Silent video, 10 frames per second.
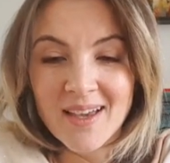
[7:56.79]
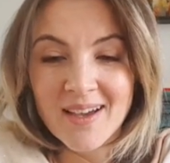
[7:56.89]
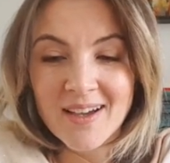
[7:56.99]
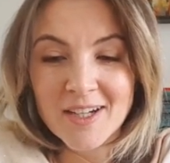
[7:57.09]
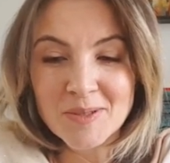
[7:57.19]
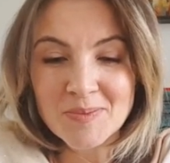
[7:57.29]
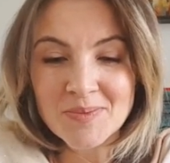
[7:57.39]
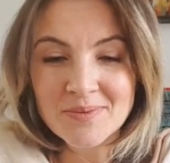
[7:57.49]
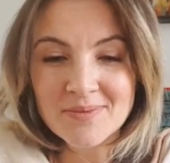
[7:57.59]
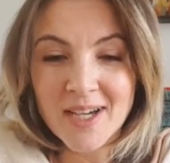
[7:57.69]

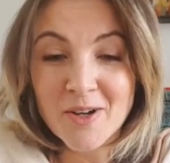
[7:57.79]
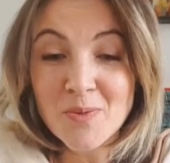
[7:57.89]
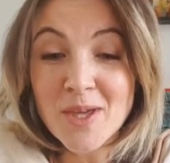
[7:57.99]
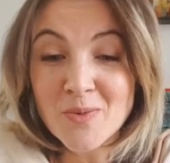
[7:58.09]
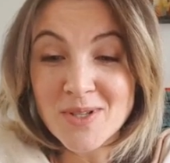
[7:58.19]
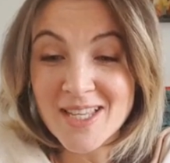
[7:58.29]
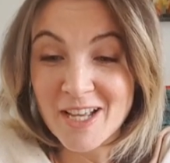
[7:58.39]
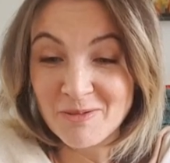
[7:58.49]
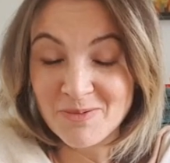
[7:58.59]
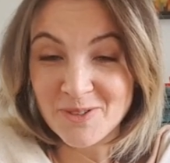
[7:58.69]
I hope that was
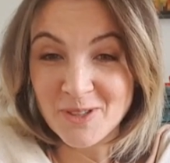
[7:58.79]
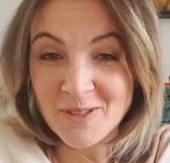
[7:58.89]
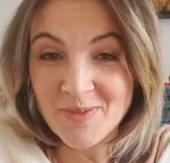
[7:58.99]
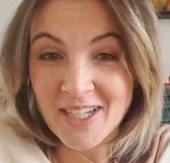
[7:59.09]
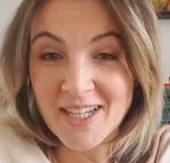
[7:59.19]
helpful.